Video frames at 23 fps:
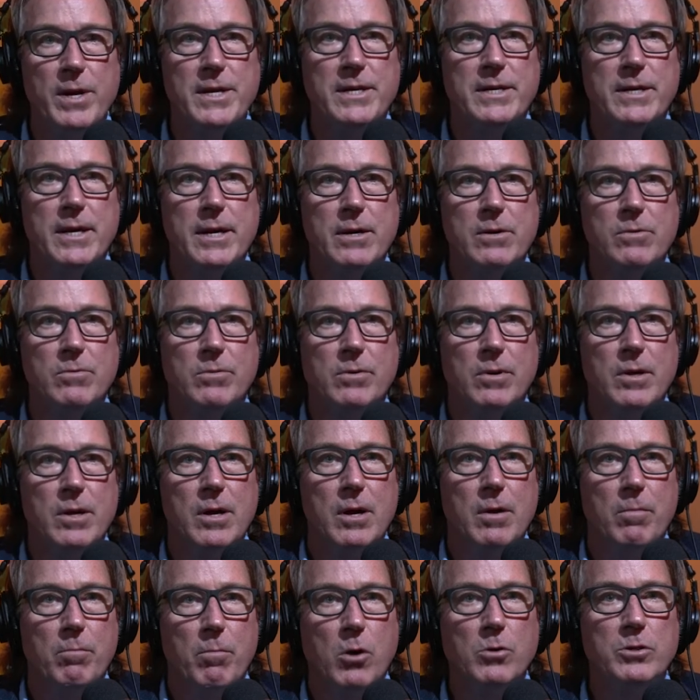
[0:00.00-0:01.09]
retail,
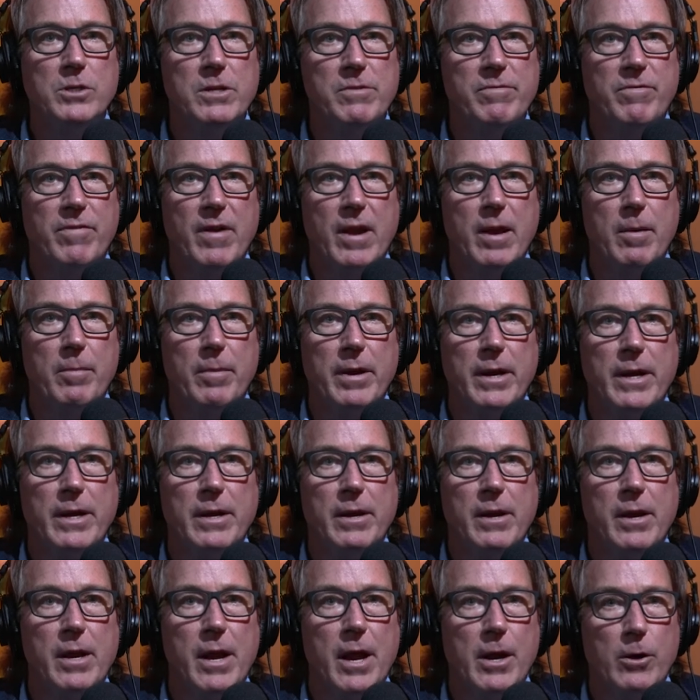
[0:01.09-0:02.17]

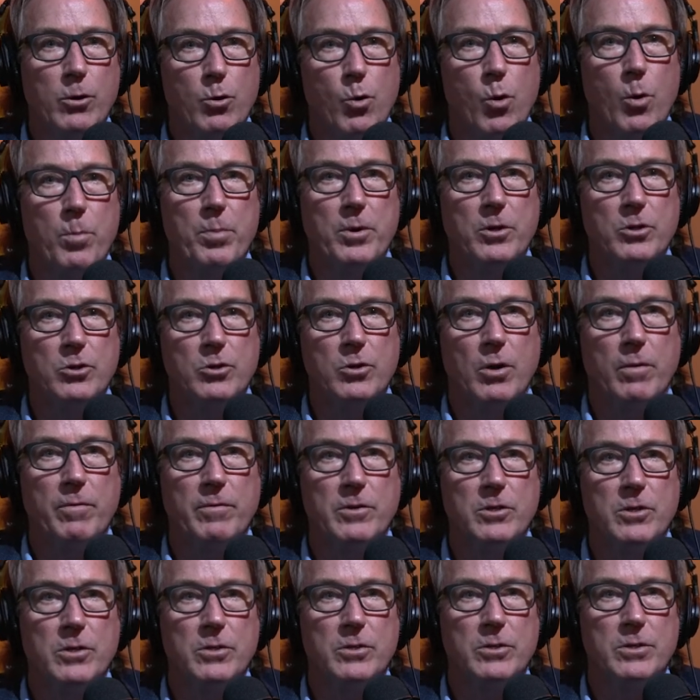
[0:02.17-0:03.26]
multifamily, and corporate
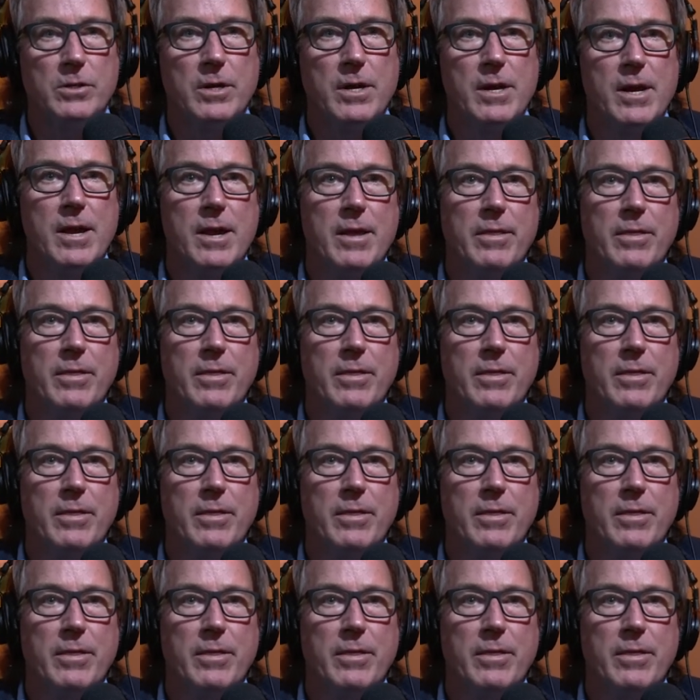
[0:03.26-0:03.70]
services.